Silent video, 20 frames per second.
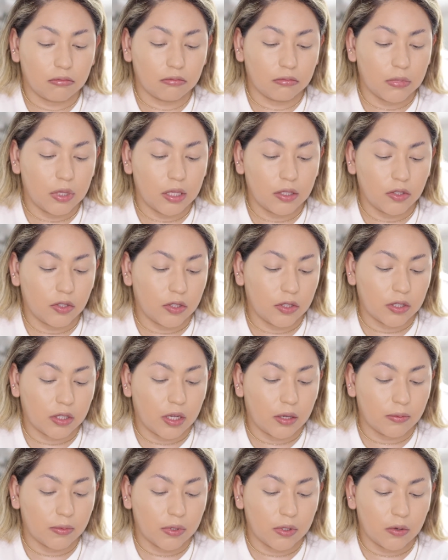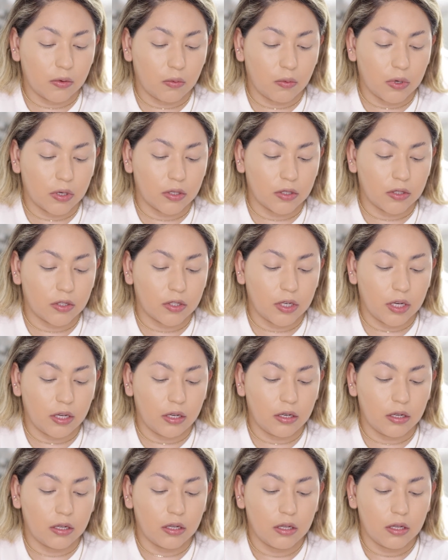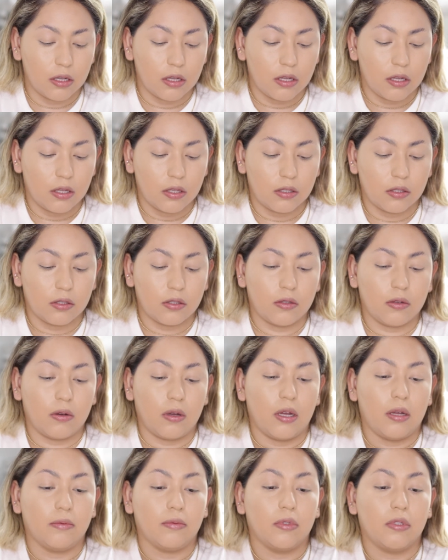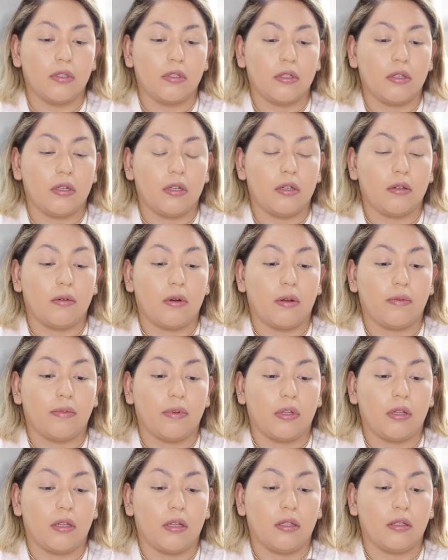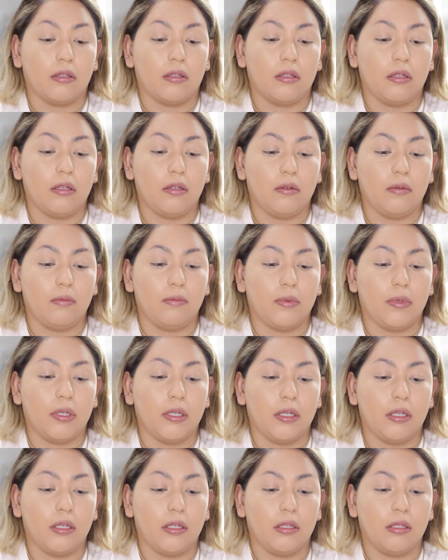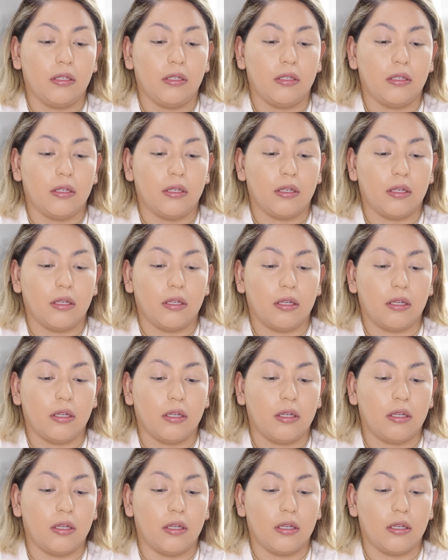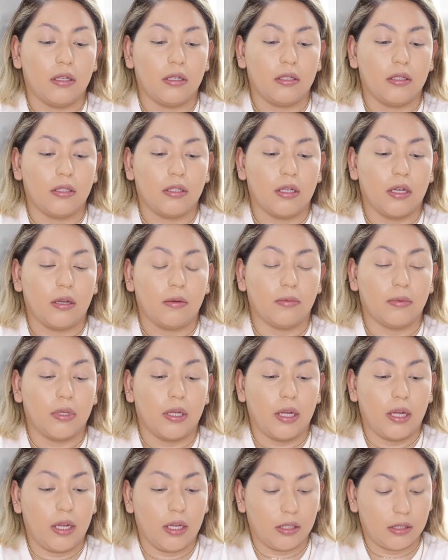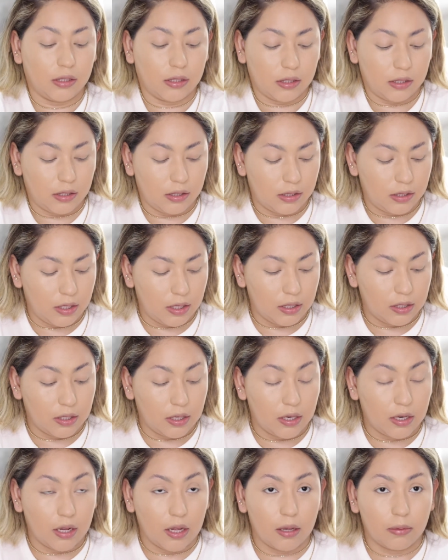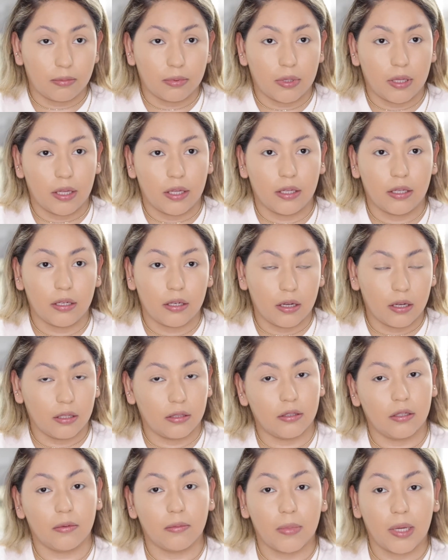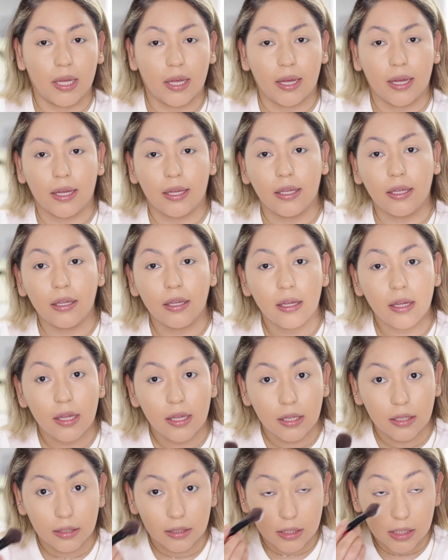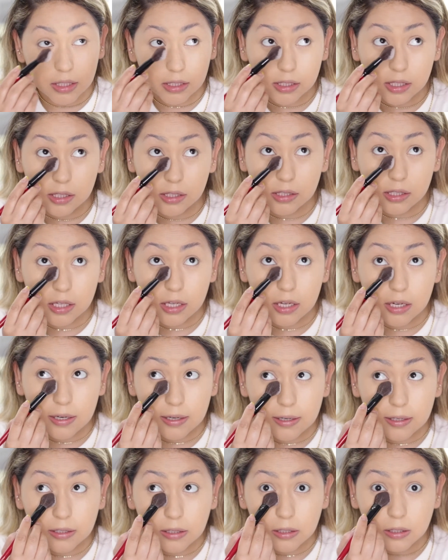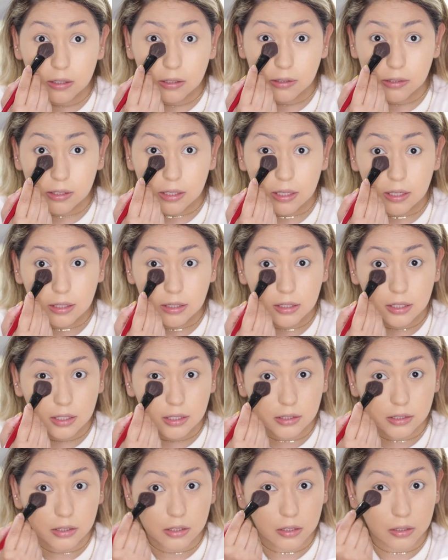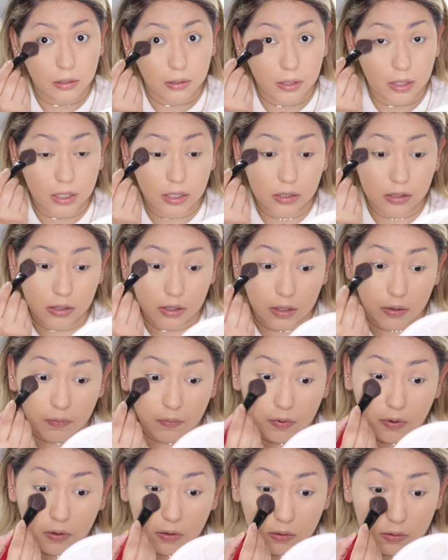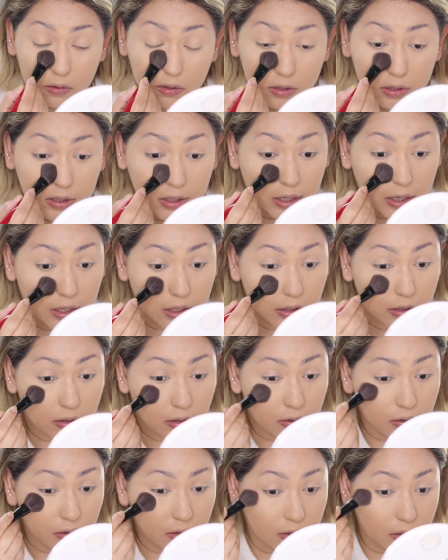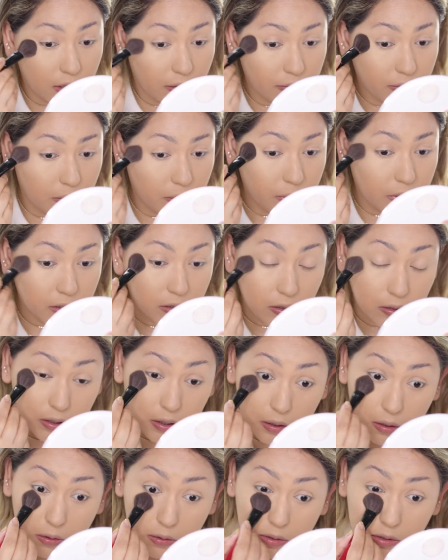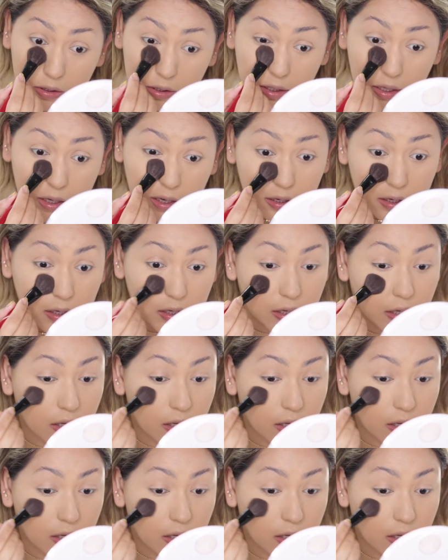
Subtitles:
it just comes in one shade. So I'm just going to grab a little bit and tap the axis and then apply it under my eye. This concealer does crease if you don't set it, so you just have to make sure that you set it